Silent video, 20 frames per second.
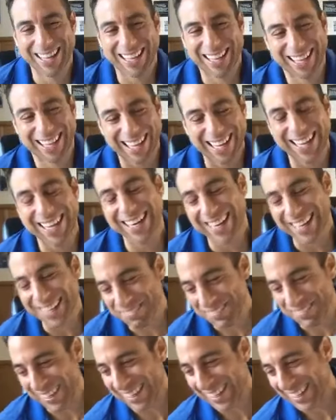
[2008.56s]
even
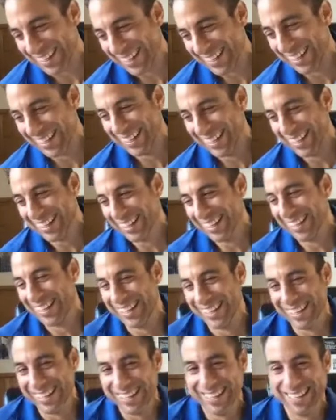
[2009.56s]
if you wouldn't have
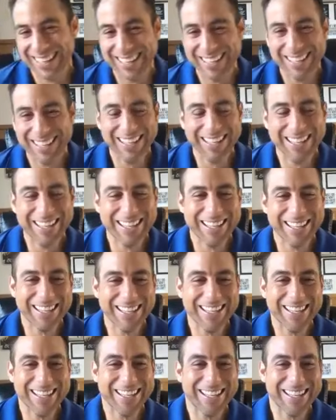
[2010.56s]
words,
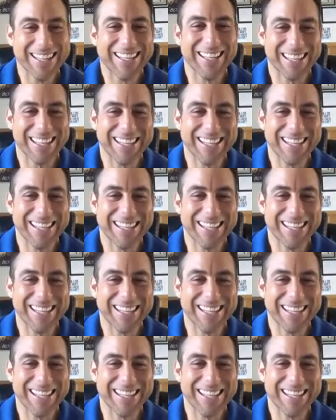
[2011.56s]
just